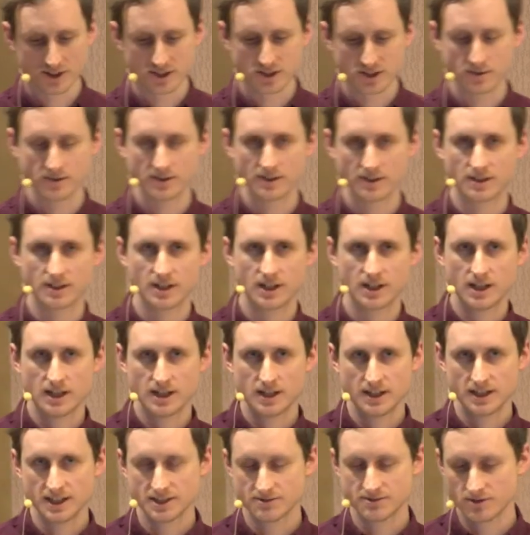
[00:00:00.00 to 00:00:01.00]
to it,
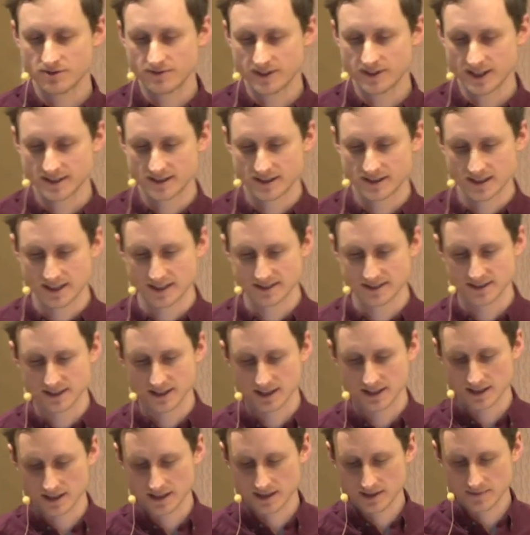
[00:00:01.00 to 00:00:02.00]
is revitalizing
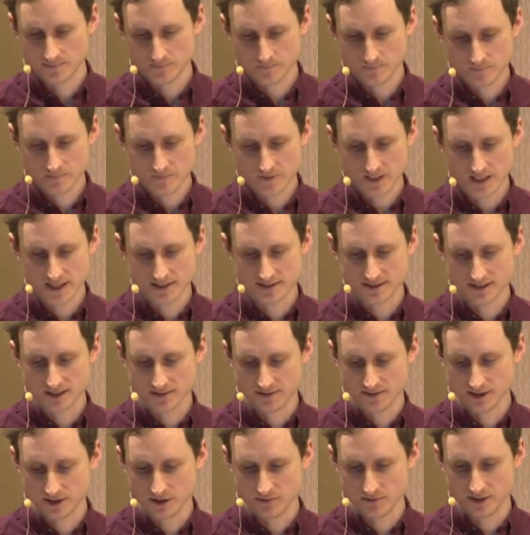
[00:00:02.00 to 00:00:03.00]
it, and
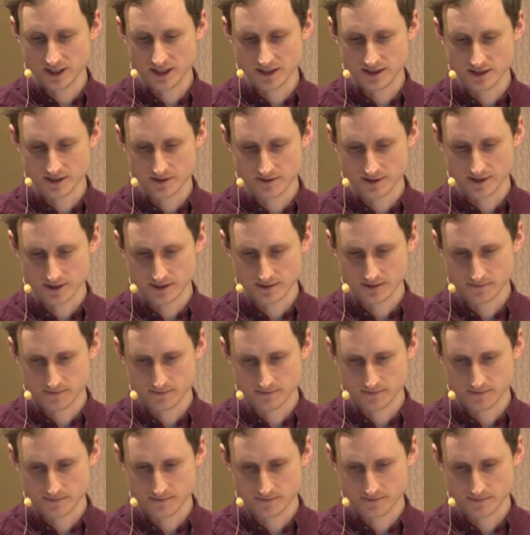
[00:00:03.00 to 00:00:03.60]
giving new meaning to it.